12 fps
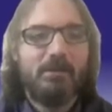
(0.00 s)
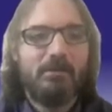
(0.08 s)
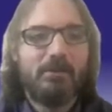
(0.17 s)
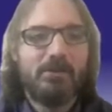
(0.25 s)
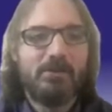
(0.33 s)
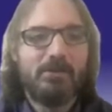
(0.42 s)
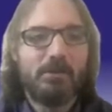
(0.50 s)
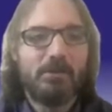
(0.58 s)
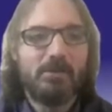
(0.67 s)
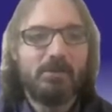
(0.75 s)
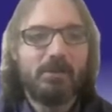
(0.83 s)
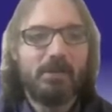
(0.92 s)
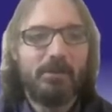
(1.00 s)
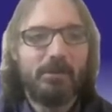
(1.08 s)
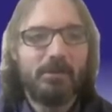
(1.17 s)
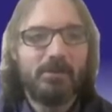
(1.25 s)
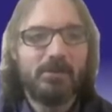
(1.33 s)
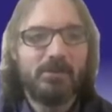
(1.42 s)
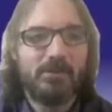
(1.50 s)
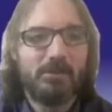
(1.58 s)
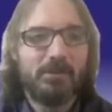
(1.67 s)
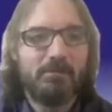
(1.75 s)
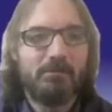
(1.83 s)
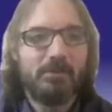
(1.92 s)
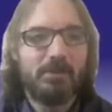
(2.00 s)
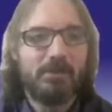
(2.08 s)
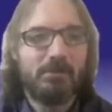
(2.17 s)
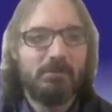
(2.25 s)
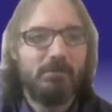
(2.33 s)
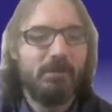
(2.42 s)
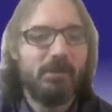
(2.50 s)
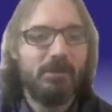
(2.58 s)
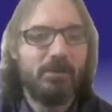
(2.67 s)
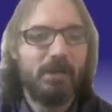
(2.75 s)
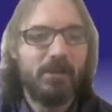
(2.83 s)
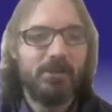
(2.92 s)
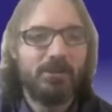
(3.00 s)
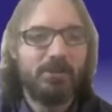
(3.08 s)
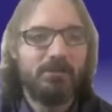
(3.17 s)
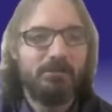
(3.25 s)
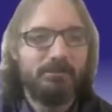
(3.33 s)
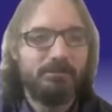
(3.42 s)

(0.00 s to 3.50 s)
versus what somebody purchases with a donation?